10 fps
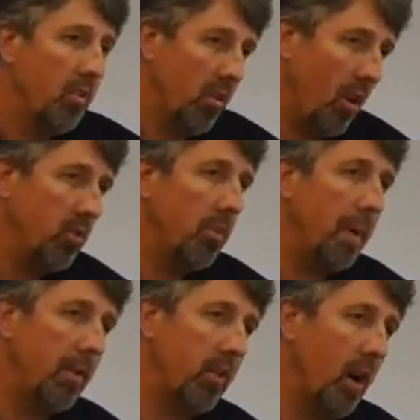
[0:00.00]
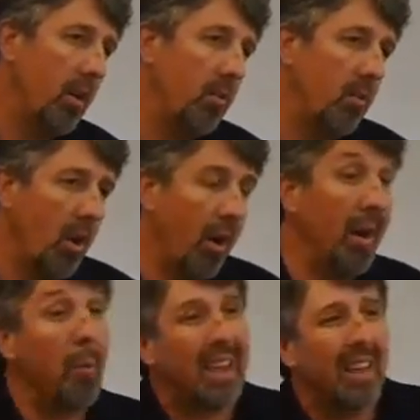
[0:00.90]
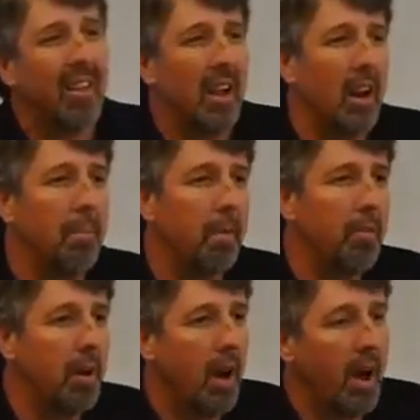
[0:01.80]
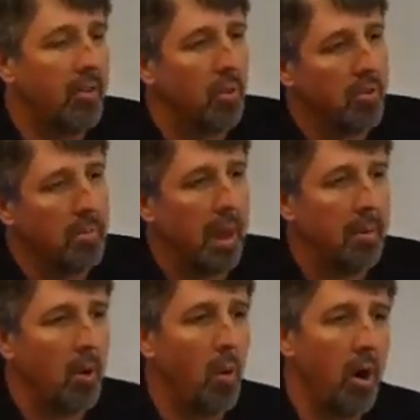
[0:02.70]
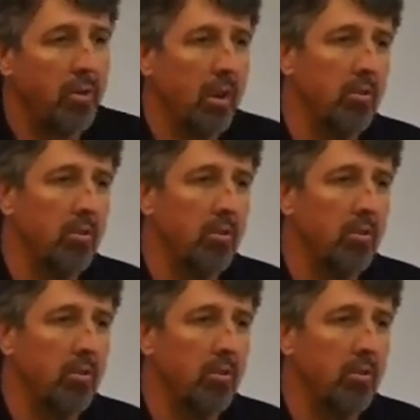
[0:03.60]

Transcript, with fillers: So it depends on you know, and we can clean it up to three nines with some chemical washing.